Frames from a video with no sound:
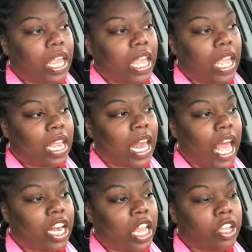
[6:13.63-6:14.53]
And
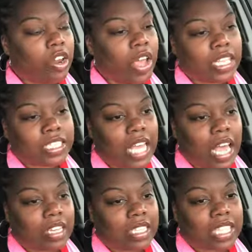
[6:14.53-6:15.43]
I, as
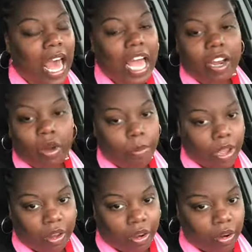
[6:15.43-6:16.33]
stylist, I know
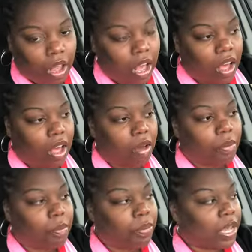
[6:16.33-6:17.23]
better.
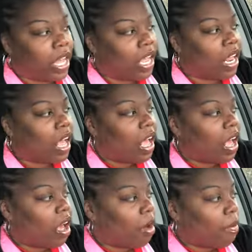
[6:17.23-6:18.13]
But
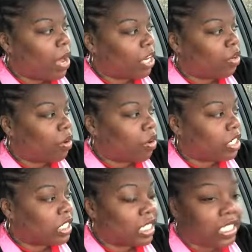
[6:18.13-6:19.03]
my
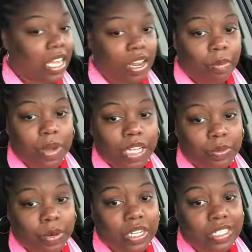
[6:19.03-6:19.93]
daughter, she's had her box
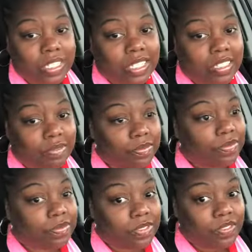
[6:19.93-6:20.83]
braids in
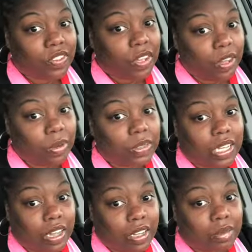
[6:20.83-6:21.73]
for a long
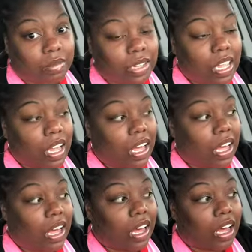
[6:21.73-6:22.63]
time.
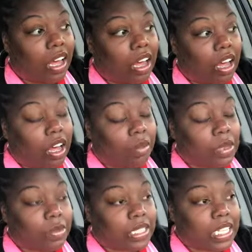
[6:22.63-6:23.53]

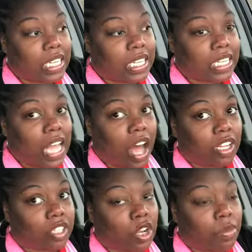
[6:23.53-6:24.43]
Let me see,
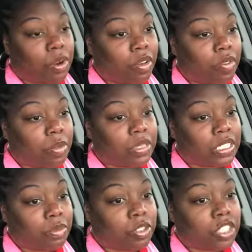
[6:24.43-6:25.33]
October, November,
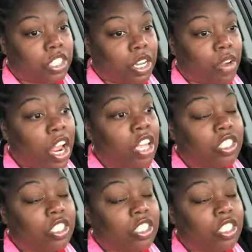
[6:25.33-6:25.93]
December, January.